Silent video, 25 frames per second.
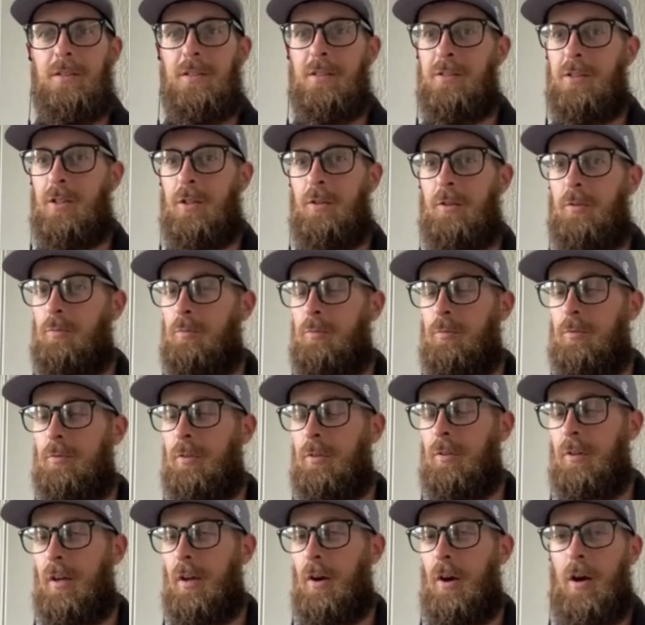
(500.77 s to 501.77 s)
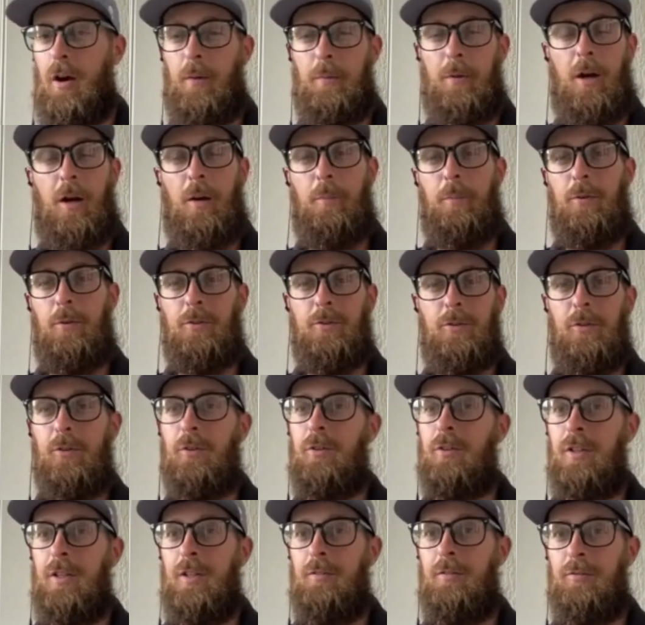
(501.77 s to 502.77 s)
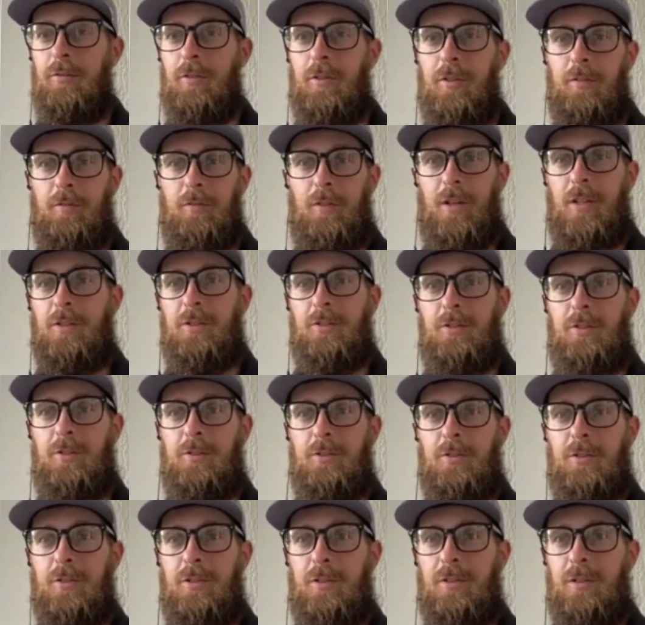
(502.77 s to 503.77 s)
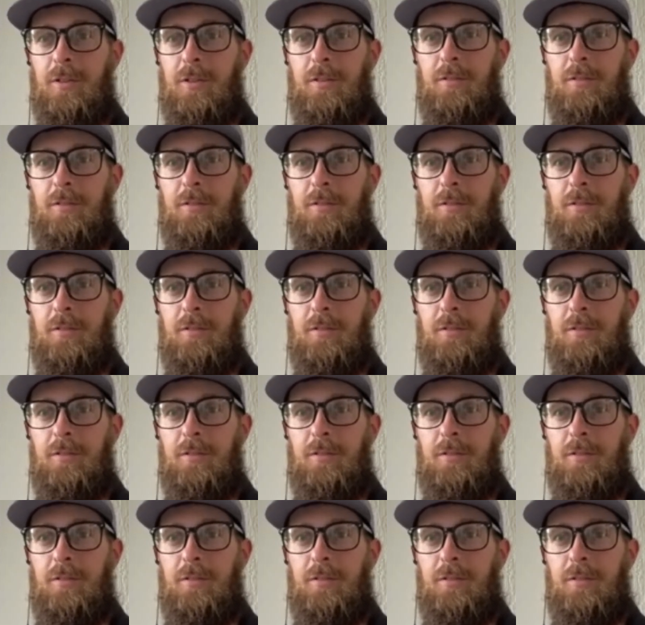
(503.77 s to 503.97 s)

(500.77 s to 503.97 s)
Is there opportunity for investors to?